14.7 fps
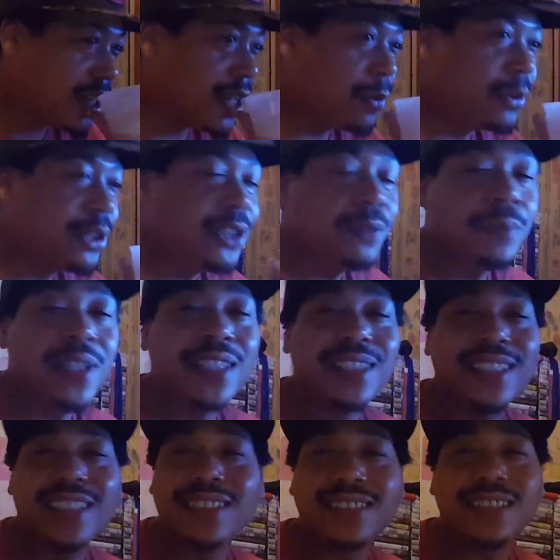And what do you mean
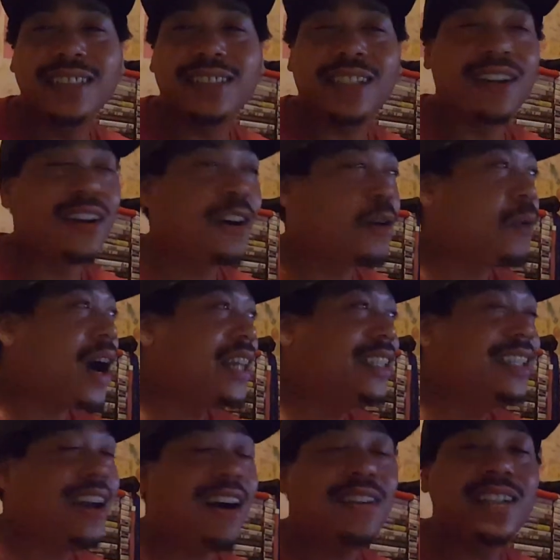listening to her? Why do
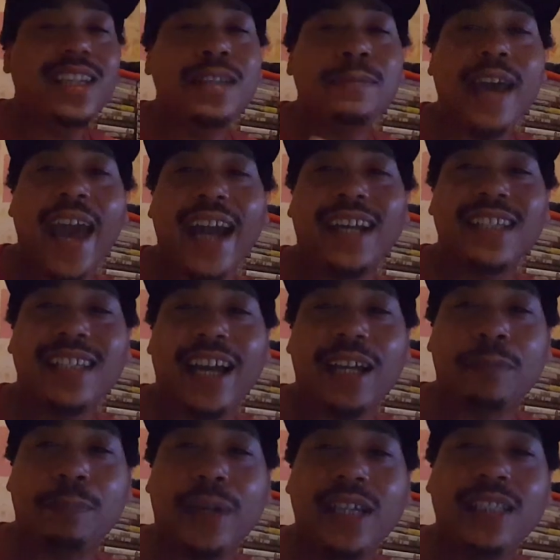y'all keep acting
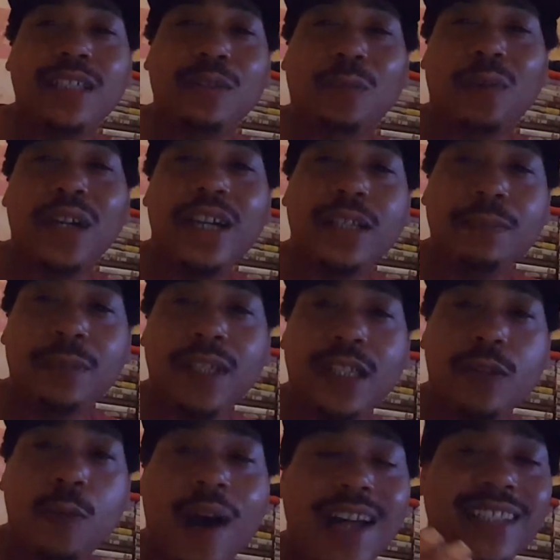like Penny run
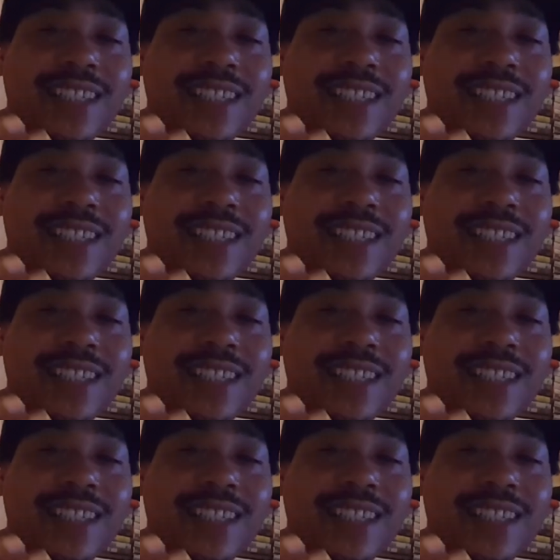me? Why